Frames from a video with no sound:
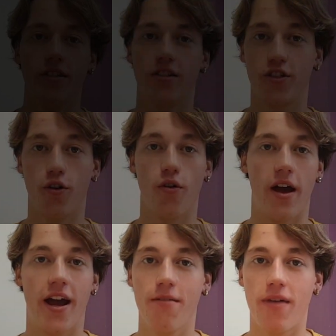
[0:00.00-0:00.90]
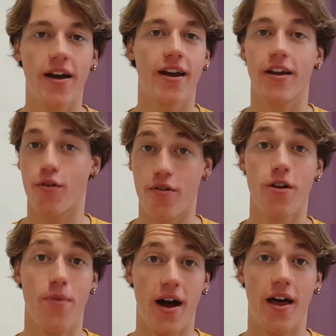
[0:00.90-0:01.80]
So in my kind of
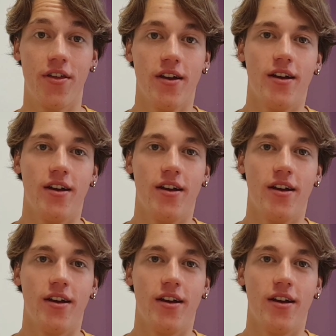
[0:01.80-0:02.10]
career path,